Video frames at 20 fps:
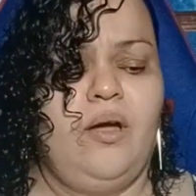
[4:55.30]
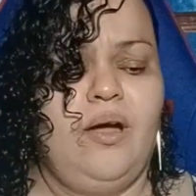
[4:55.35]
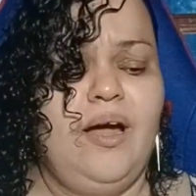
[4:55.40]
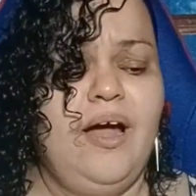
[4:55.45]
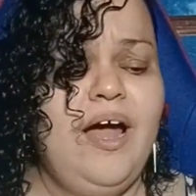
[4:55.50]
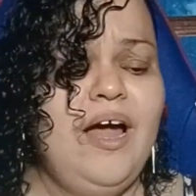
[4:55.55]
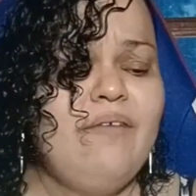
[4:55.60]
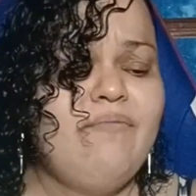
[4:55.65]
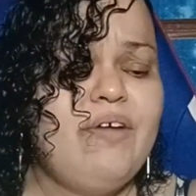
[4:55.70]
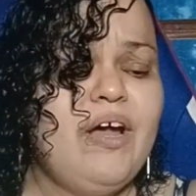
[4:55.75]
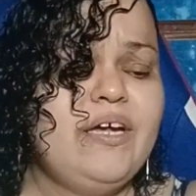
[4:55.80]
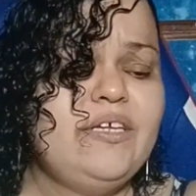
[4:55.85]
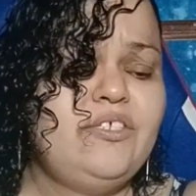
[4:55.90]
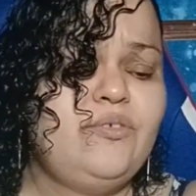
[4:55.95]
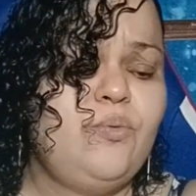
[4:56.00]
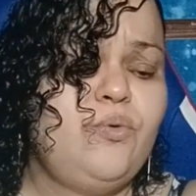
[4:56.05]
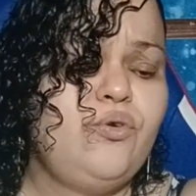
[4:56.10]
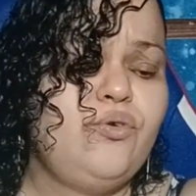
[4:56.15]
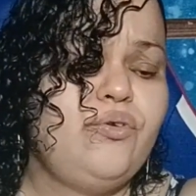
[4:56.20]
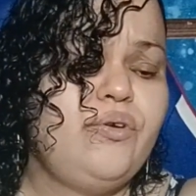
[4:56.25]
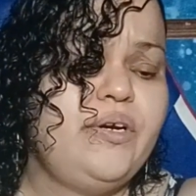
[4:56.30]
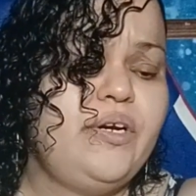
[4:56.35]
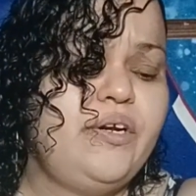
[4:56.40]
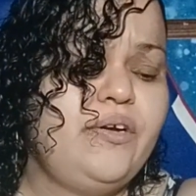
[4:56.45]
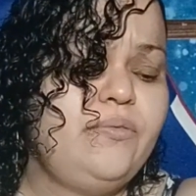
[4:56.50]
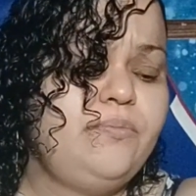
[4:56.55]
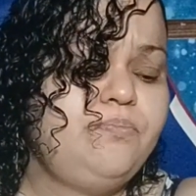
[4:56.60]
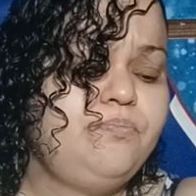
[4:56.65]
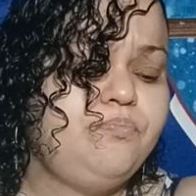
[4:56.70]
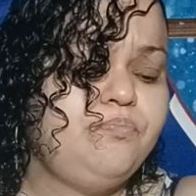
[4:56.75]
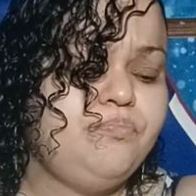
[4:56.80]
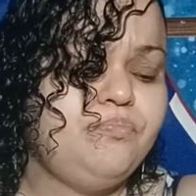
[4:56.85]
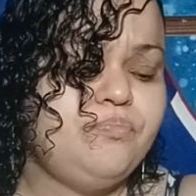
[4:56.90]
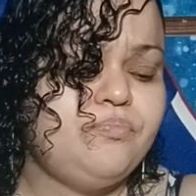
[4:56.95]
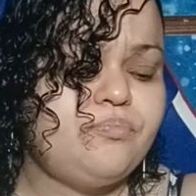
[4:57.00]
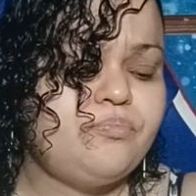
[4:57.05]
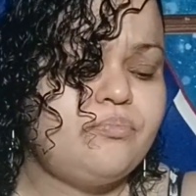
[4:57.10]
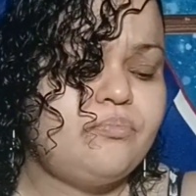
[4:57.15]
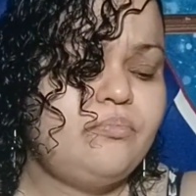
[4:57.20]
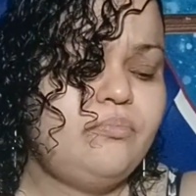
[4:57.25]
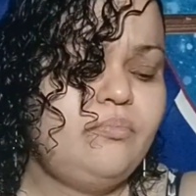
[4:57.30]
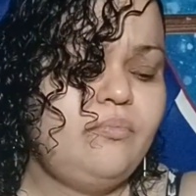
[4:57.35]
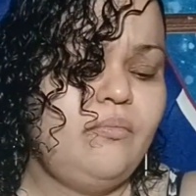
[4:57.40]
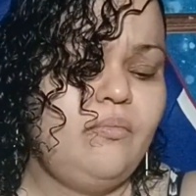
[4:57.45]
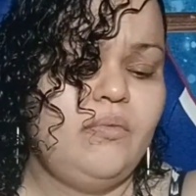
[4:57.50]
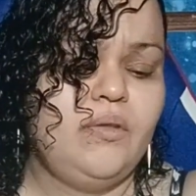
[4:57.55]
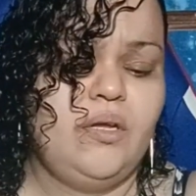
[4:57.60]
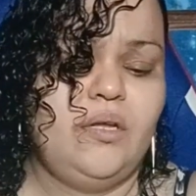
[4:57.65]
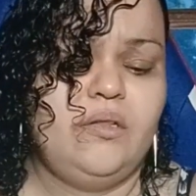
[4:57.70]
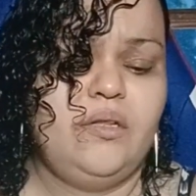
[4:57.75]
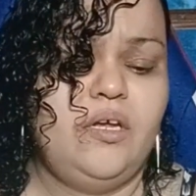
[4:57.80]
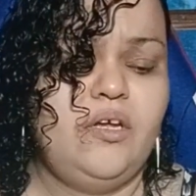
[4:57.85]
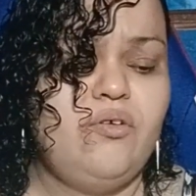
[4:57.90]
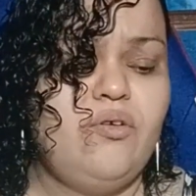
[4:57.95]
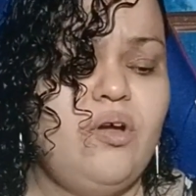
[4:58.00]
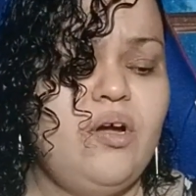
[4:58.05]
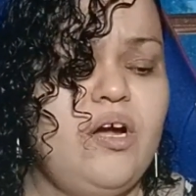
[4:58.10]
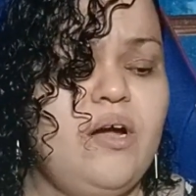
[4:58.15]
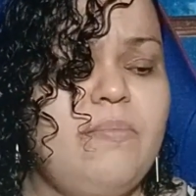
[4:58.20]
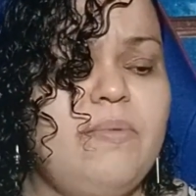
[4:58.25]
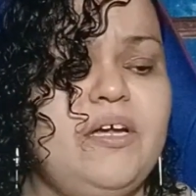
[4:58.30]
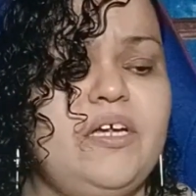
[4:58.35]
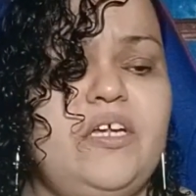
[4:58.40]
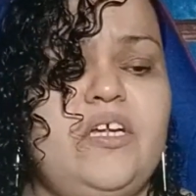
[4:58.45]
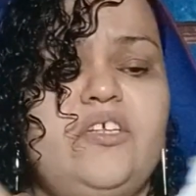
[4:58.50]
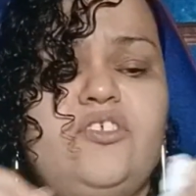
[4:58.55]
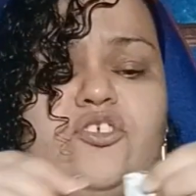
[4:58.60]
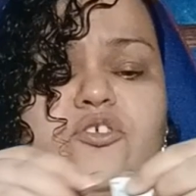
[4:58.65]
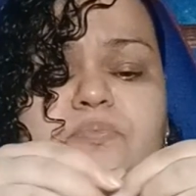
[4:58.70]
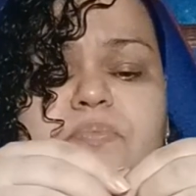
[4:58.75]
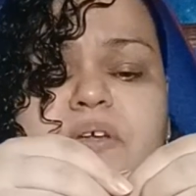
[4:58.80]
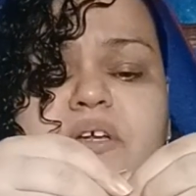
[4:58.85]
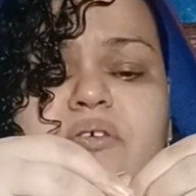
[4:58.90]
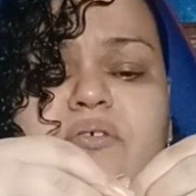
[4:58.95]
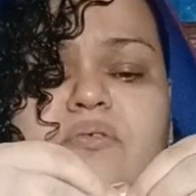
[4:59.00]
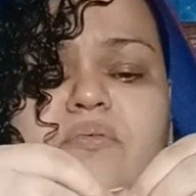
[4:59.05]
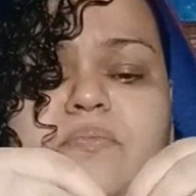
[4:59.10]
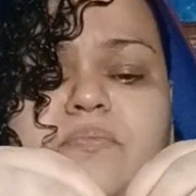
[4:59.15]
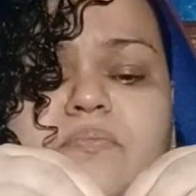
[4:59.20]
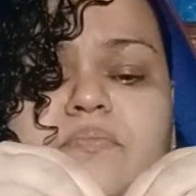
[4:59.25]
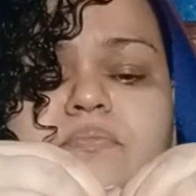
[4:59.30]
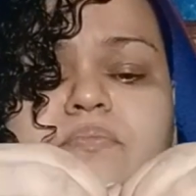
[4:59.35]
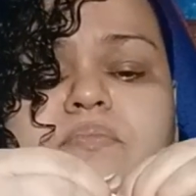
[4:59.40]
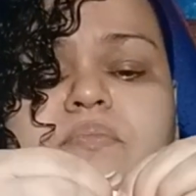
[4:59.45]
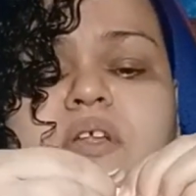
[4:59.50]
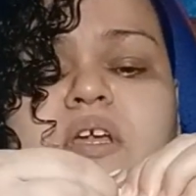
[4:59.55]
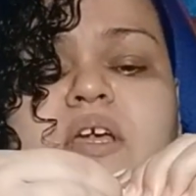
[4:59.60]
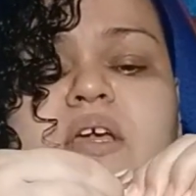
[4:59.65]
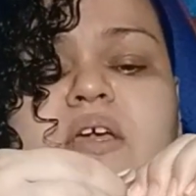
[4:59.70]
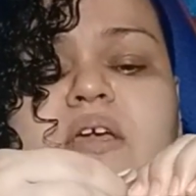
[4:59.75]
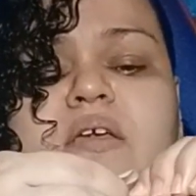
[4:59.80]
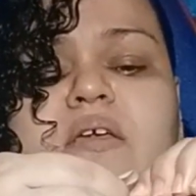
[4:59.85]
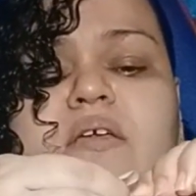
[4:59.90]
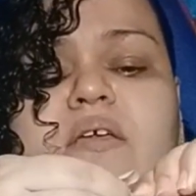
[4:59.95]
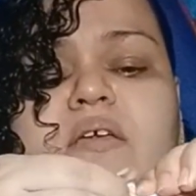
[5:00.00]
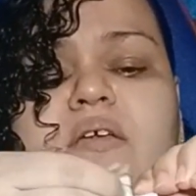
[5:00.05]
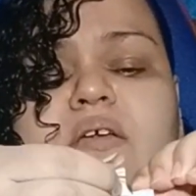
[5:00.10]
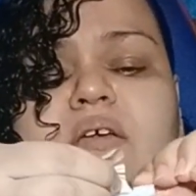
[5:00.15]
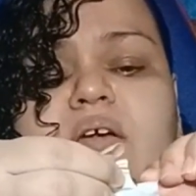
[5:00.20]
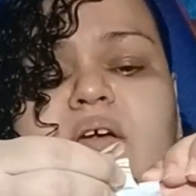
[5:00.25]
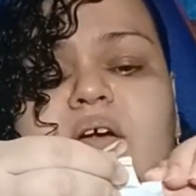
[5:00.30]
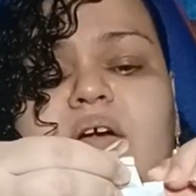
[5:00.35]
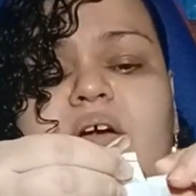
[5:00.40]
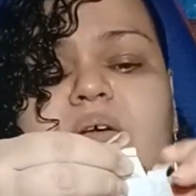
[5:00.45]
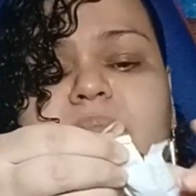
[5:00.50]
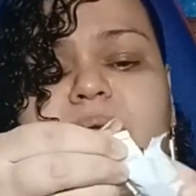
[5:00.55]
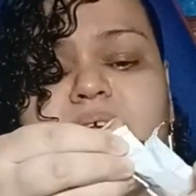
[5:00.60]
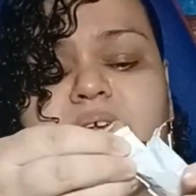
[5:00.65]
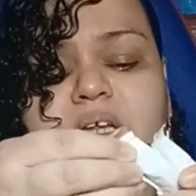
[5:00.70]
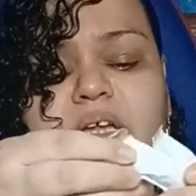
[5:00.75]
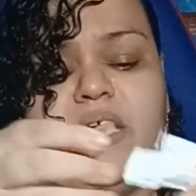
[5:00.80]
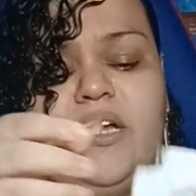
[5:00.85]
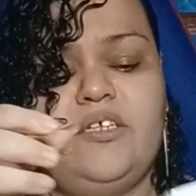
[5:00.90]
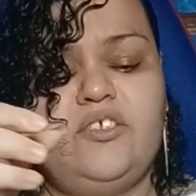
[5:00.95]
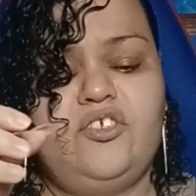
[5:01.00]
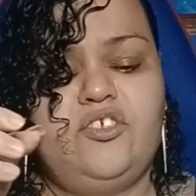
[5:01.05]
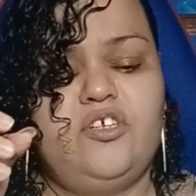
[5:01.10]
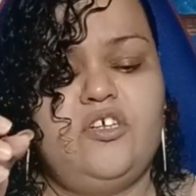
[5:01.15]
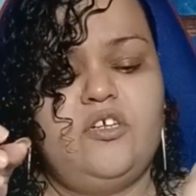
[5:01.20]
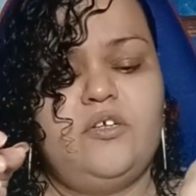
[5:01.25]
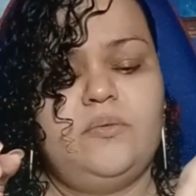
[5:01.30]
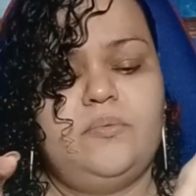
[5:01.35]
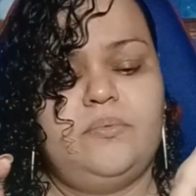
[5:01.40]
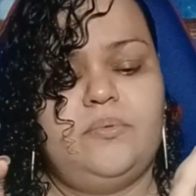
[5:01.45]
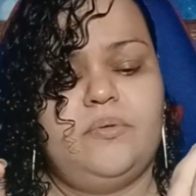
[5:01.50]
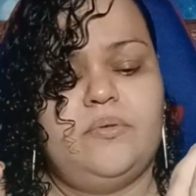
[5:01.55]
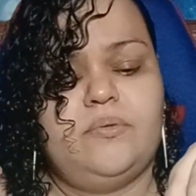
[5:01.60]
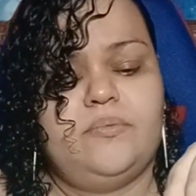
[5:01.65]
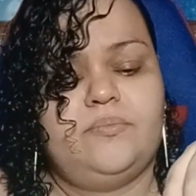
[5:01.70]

I have ice water in here. And then, you know, I got my ketchup here. I got my ketchup.